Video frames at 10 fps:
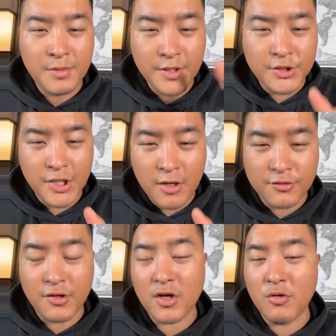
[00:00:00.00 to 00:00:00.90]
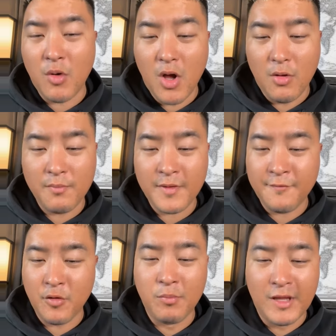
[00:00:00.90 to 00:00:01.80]
Please share this on your wall
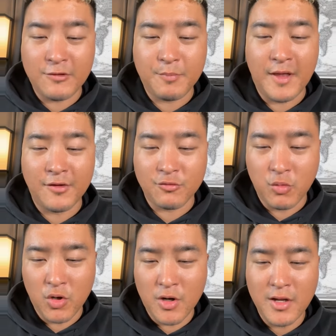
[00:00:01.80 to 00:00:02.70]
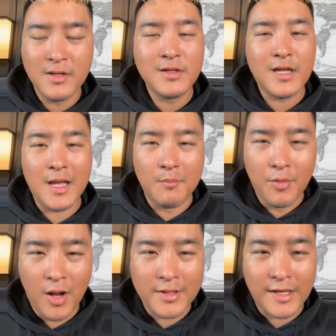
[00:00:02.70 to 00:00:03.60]
if you're blessed by this word
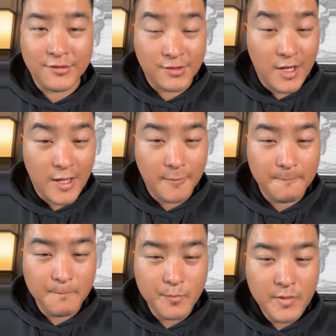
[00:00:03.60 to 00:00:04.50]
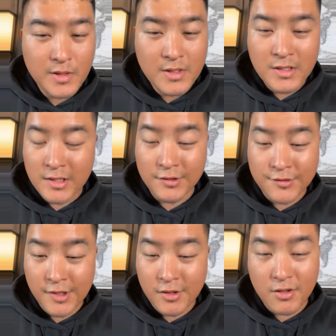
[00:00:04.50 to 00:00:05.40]
and broadcast today.
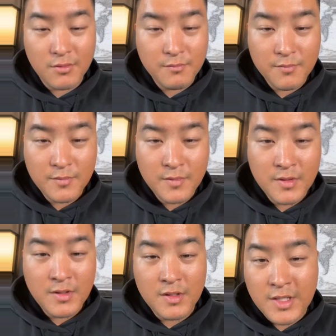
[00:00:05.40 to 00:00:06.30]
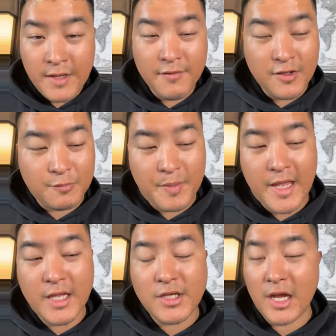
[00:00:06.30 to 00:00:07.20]
Consider giving this
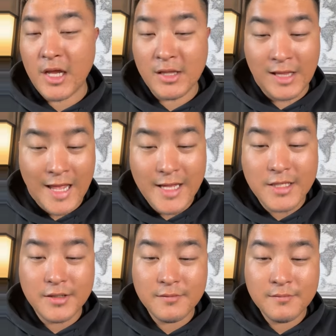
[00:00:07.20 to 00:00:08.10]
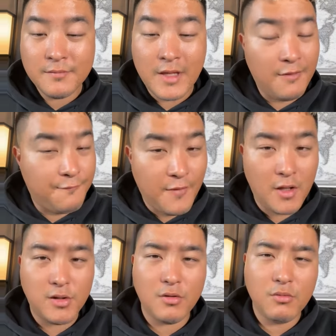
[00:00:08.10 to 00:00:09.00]
page a like, a
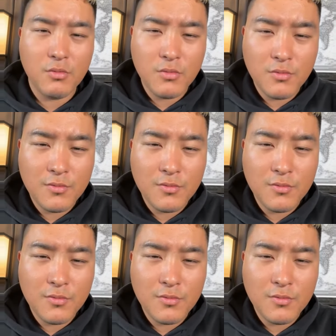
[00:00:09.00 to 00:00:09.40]
follow,